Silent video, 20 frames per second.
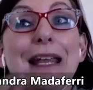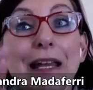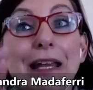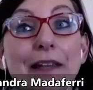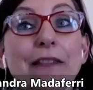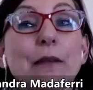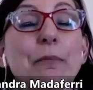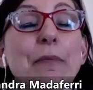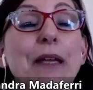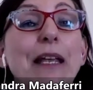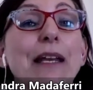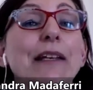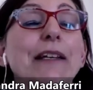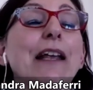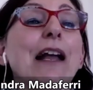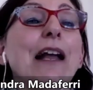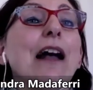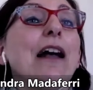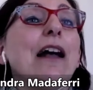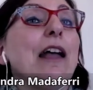in the
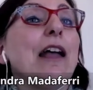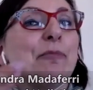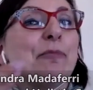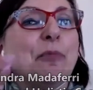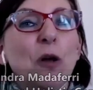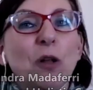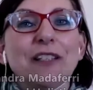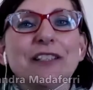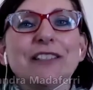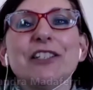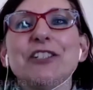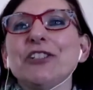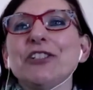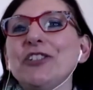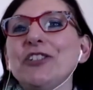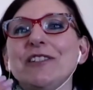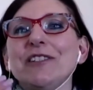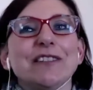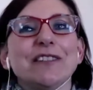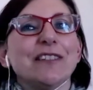media and
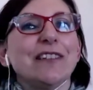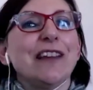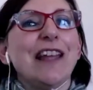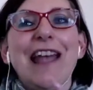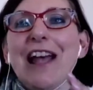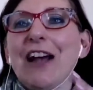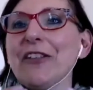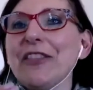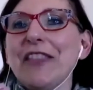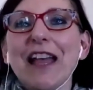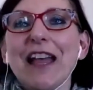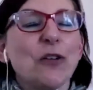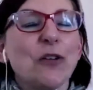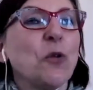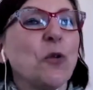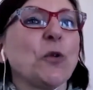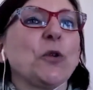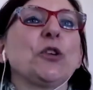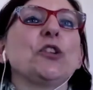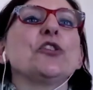politicians and how they
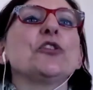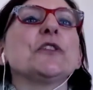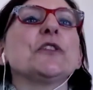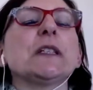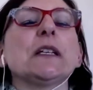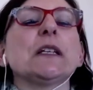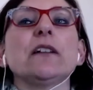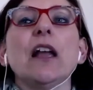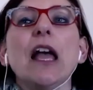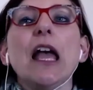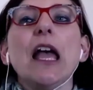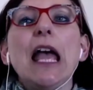all use it